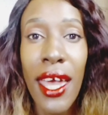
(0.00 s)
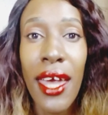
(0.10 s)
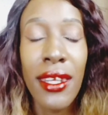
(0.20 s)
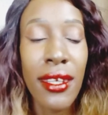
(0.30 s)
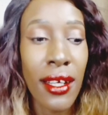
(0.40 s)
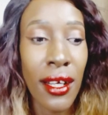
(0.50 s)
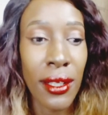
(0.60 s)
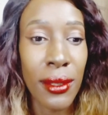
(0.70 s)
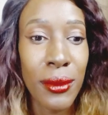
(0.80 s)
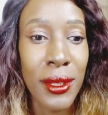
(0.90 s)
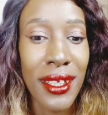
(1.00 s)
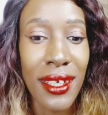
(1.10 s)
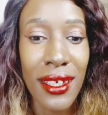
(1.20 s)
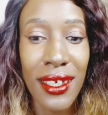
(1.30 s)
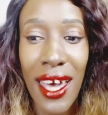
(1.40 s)
And
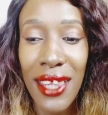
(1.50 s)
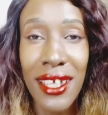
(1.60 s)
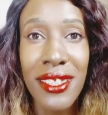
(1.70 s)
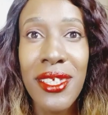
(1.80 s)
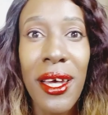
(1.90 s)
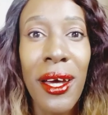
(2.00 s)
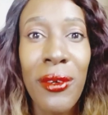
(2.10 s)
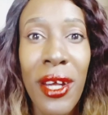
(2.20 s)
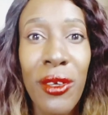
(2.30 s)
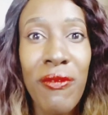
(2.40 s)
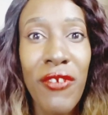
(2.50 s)
yeah, that's a random